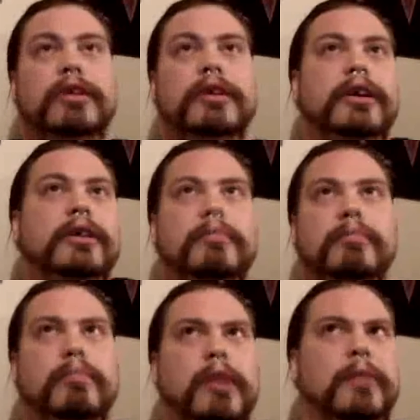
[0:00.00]

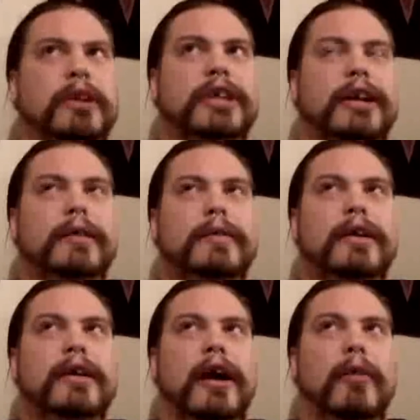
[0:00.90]
Really, pretty much
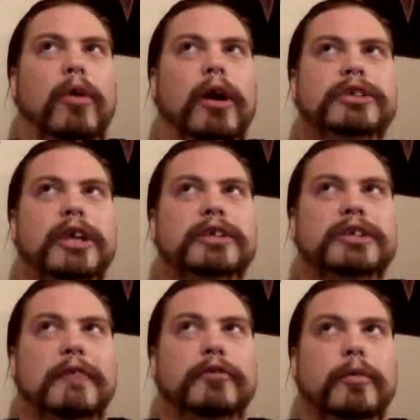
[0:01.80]
anything I watch, I
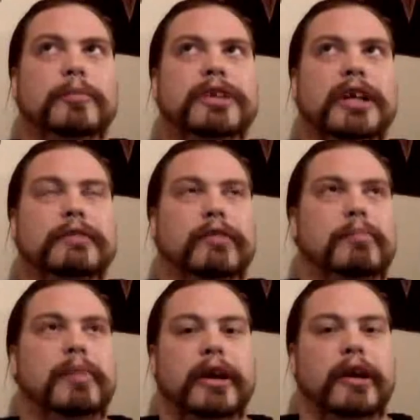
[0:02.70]
just have to
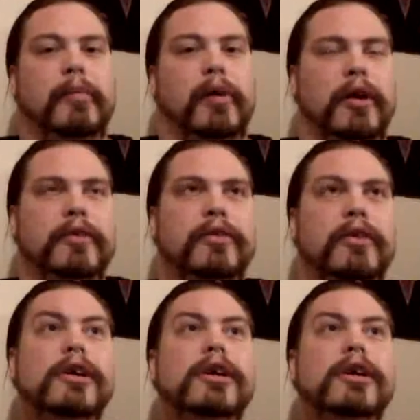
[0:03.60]
obsessively pick it apart.